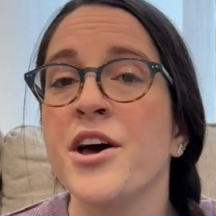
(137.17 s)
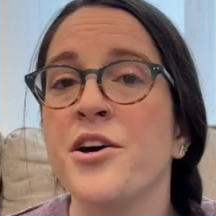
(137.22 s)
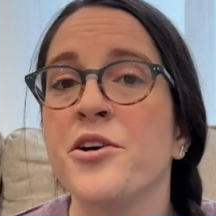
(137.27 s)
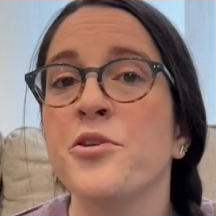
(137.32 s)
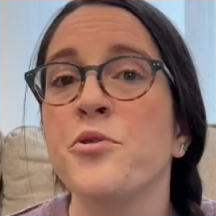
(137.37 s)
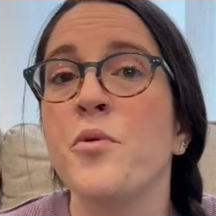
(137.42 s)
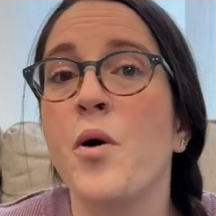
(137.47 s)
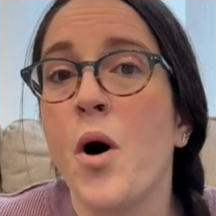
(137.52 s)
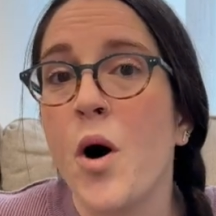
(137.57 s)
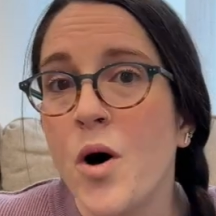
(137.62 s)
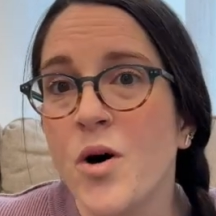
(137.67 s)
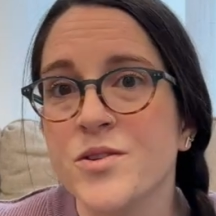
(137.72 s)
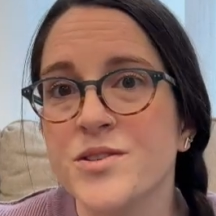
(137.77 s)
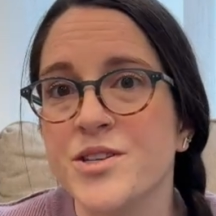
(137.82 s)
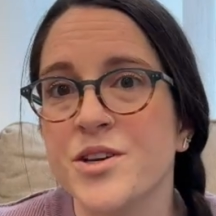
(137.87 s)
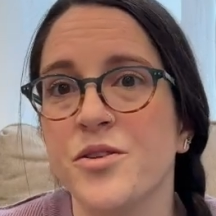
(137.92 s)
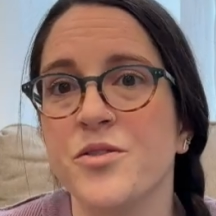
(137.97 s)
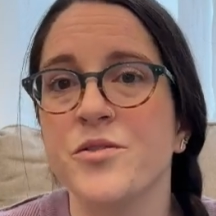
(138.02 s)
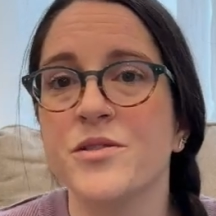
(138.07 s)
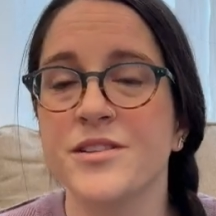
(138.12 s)
who
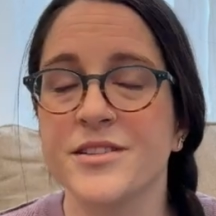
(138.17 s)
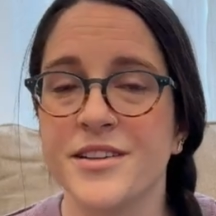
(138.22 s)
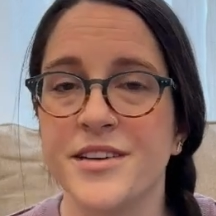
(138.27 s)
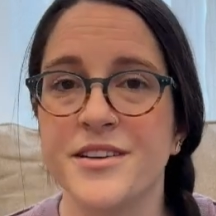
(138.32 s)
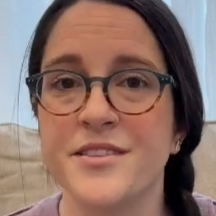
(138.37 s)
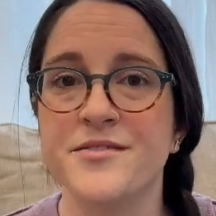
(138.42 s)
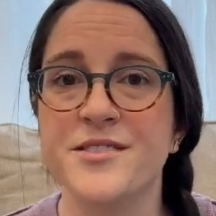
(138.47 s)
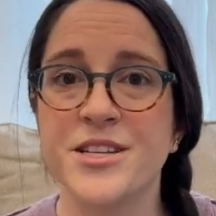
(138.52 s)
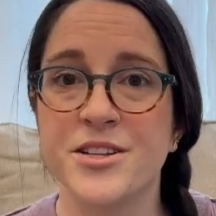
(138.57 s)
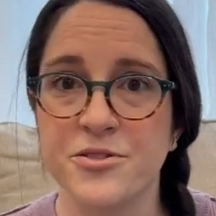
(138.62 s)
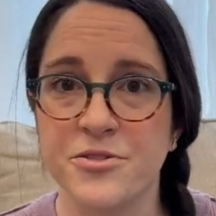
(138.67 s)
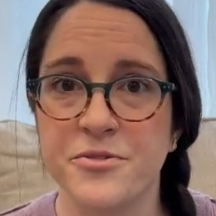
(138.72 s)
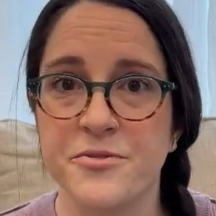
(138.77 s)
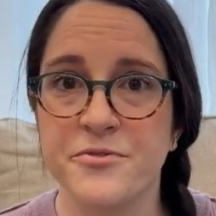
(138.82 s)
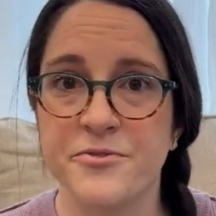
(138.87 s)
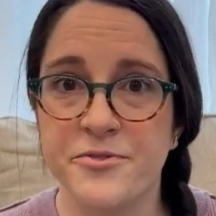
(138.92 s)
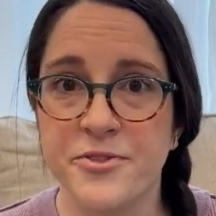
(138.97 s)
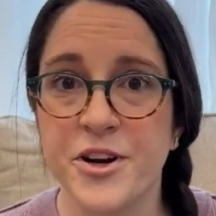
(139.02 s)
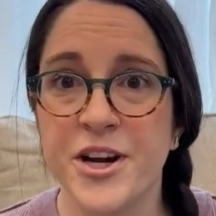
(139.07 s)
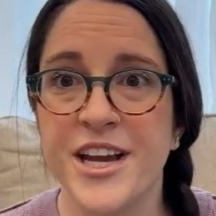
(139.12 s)
also lives
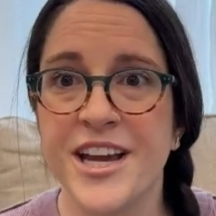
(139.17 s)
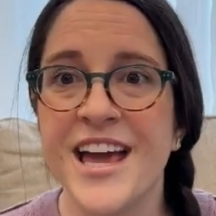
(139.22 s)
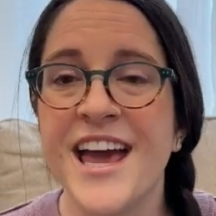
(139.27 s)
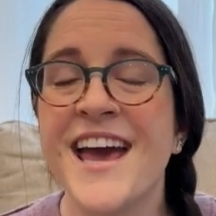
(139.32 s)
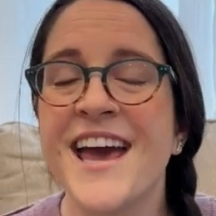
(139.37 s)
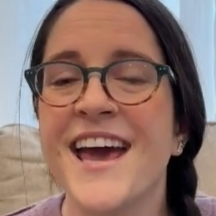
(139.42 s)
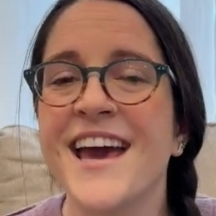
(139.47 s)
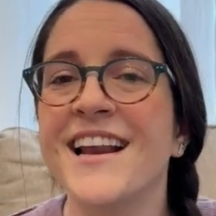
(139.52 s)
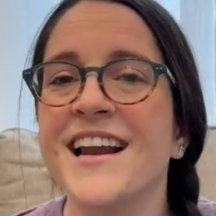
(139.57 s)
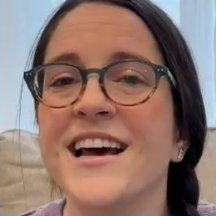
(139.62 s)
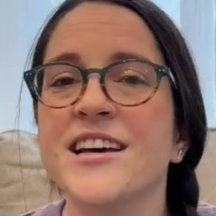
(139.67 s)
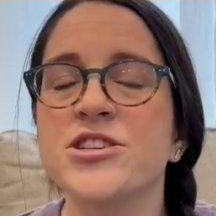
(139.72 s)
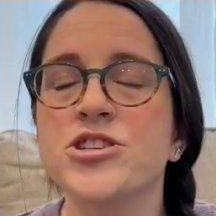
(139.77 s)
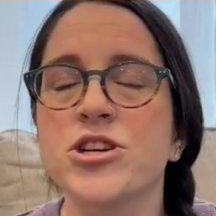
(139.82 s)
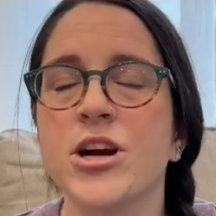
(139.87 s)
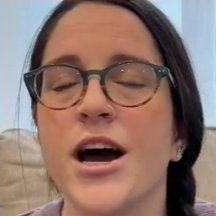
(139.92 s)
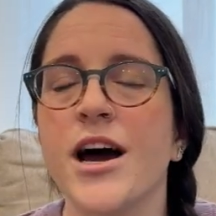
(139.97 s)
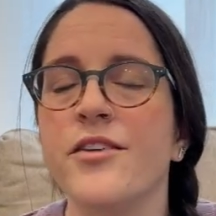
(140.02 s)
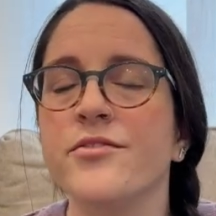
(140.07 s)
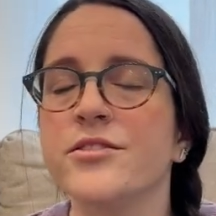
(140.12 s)
gluten-free and has
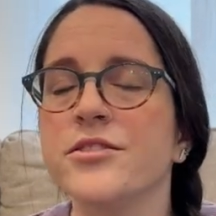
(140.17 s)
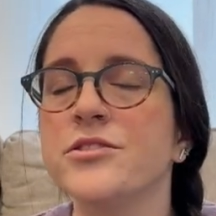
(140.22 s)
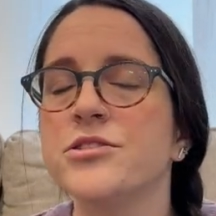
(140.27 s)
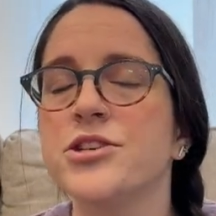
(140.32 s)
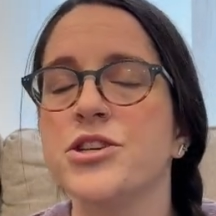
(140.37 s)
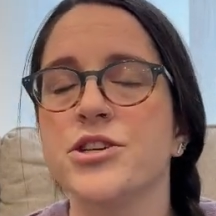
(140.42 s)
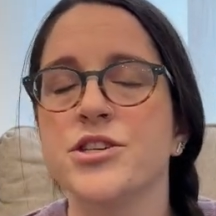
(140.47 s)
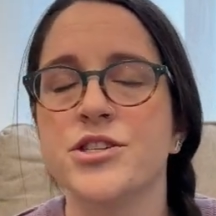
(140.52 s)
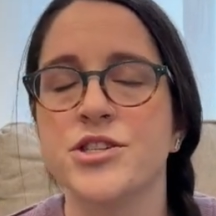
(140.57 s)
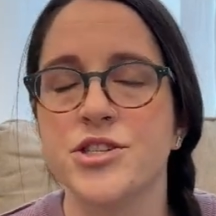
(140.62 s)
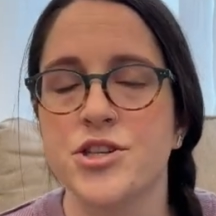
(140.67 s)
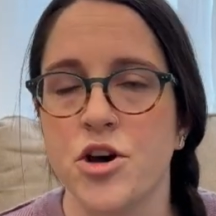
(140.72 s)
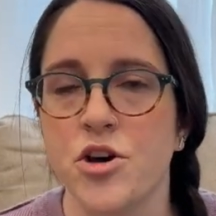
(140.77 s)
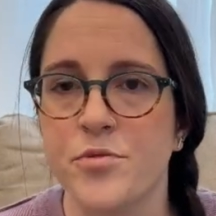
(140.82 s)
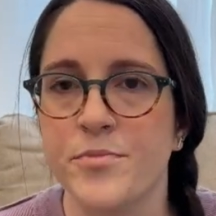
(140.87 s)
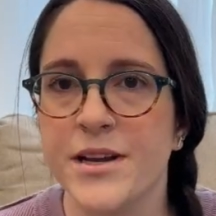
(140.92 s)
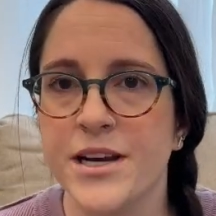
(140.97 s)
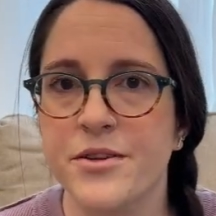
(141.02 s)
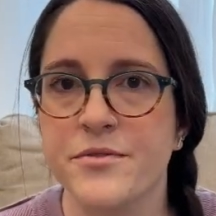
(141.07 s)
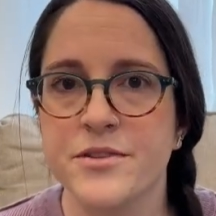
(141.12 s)
traveled to so
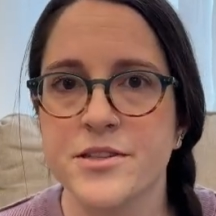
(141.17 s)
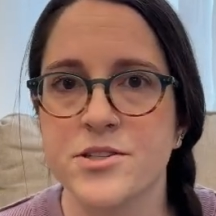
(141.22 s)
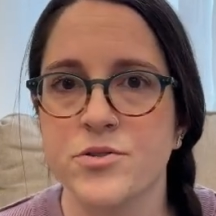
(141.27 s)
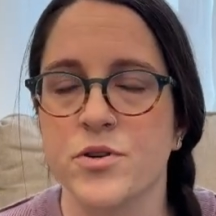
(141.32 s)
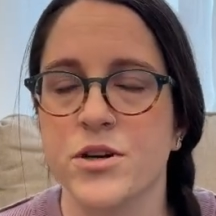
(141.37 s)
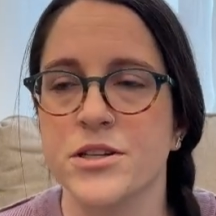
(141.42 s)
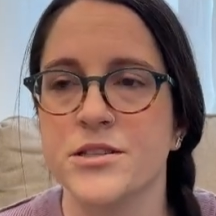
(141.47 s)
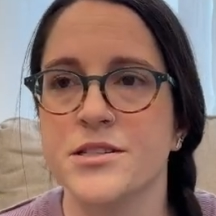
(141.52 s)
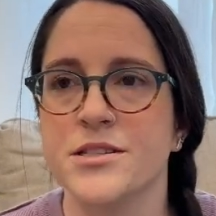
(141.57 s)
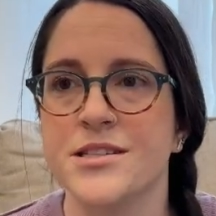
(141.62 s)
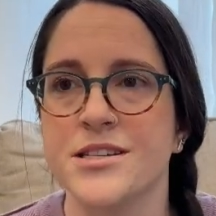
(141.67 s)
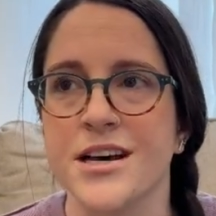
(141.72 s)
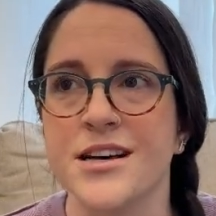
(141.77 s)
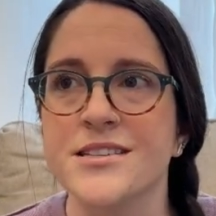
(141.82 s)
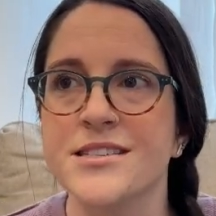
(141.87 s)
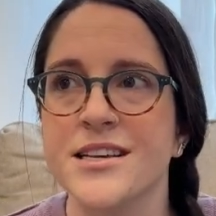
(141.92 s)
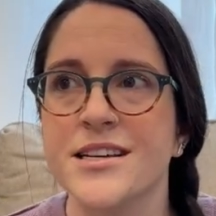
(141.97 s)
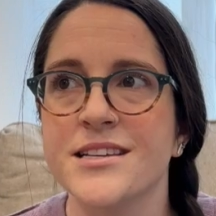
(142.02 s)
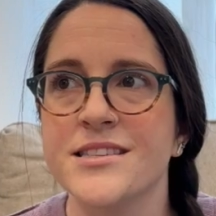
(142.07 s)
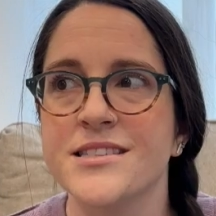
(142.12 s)
many resorts,
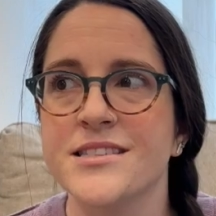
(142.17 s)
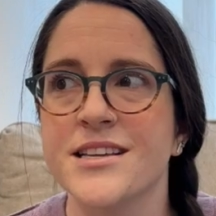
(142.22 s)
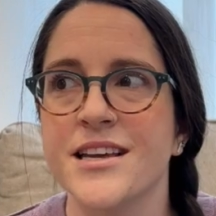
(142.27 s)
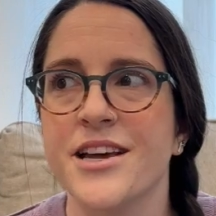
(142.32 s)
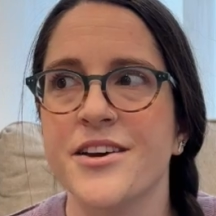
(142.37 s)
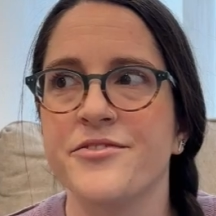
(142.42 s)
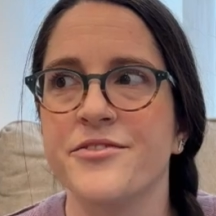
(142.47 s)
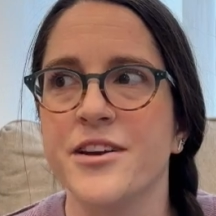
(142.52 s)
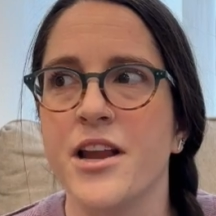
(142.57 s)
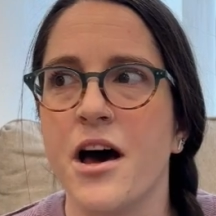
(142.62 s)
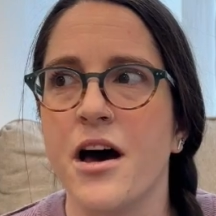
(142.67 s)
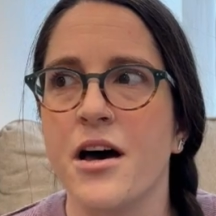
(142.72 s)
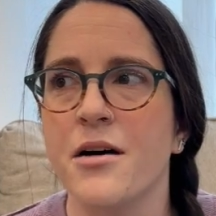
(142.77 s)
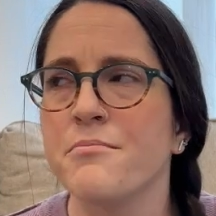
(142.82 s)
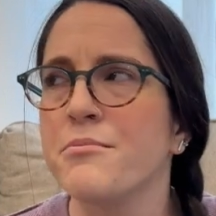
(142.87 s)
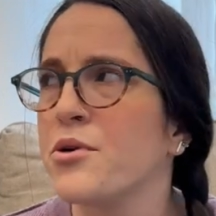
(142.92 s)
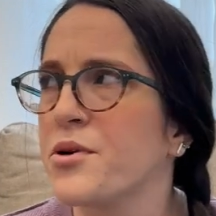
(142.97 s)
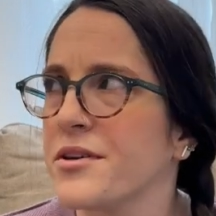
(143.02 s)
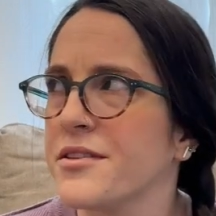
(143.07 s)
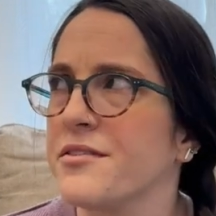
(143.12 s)
dozens, if not
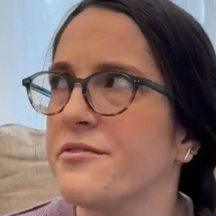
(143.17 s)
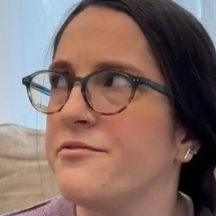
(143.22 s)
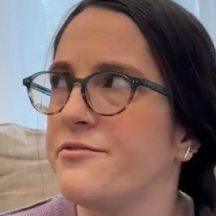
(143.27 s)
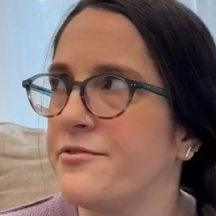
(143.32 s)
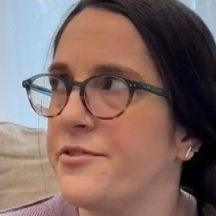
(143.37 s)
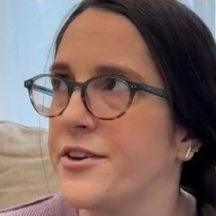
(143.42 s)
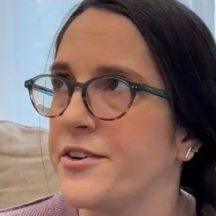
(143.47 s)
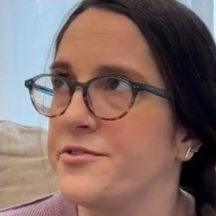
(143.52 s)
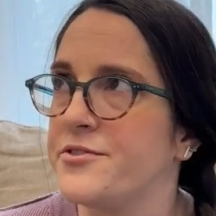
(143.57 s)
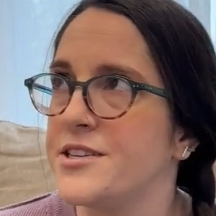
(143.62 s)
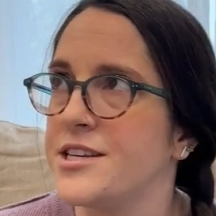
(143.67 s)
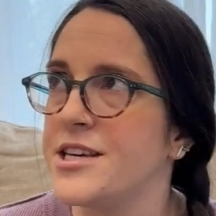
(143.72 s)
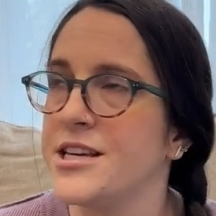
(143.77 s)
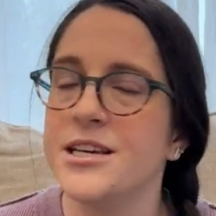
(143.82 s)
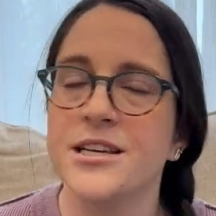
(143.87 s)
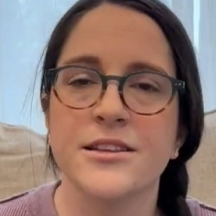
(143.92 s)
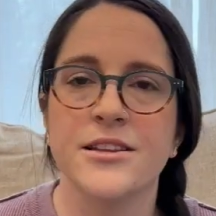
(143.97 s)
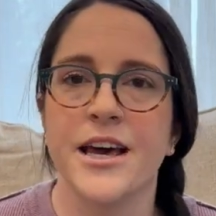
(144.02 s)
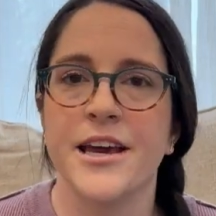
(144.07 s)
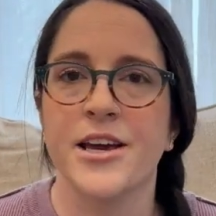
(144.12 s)
more than
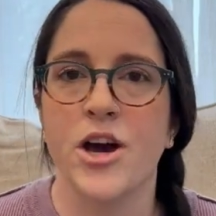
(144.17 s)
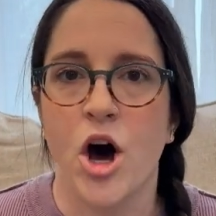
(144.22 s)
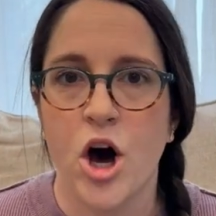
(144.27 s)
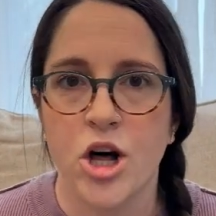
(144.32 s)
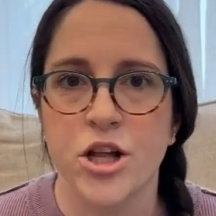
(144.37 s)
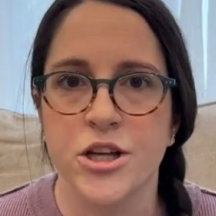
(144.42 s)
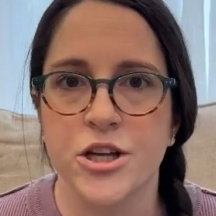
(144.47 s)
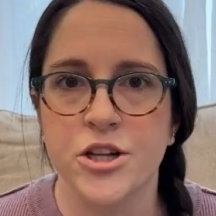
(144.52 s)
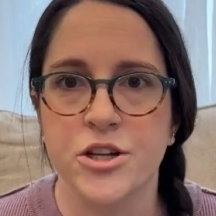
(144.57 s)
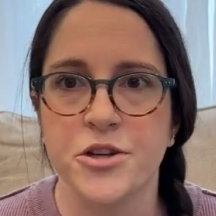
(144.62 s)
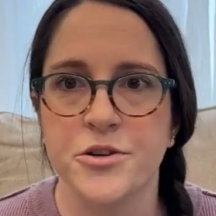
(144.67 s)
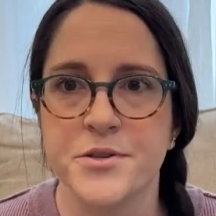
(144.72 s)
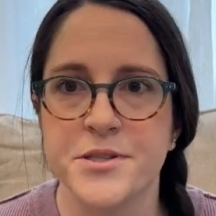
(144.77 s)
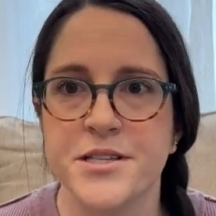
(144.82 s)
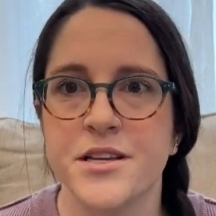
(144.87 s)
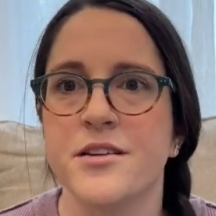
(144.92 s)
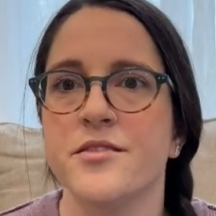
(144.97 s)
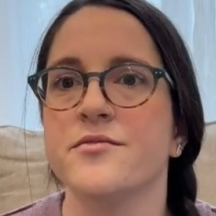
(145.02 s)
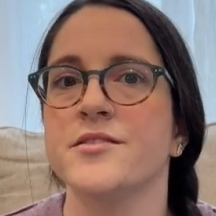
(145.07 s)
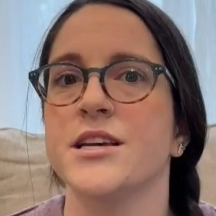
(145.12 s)
50, like
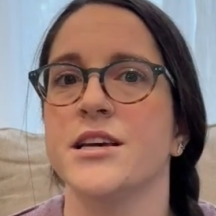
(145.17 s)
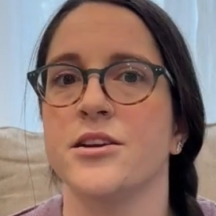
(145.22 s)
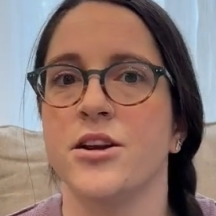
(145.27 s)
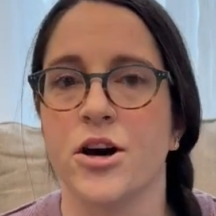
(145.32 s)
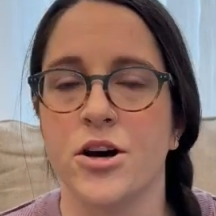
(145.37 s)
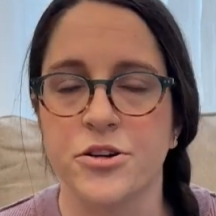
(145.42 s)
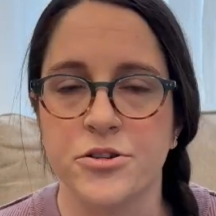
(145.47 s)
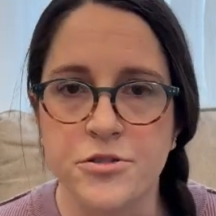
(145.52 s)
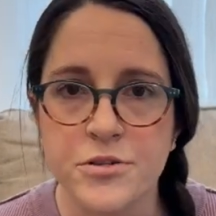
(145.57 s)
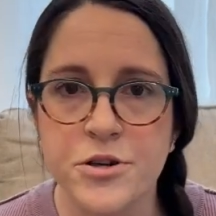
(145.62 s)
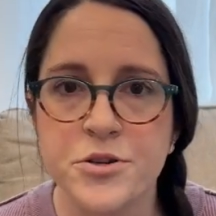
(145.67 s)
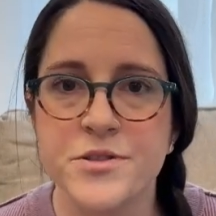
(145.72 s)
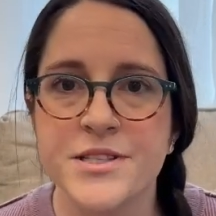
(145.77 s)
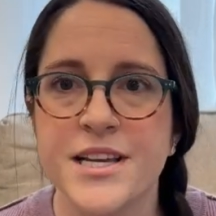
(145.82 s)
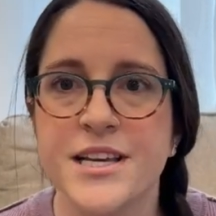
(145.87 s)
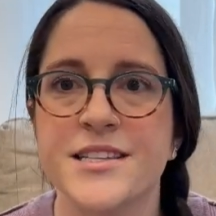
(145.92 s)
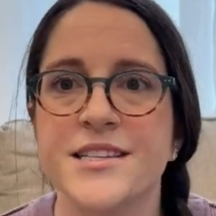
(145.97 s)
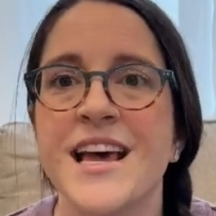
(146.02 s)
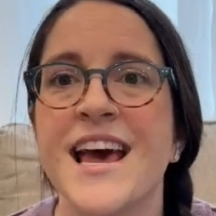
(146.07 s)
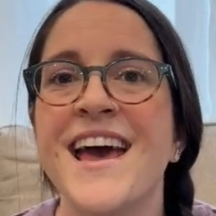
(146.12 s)
all-inclusives and on
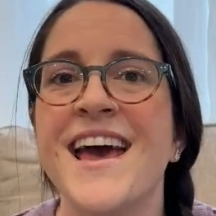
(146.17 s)
cruises.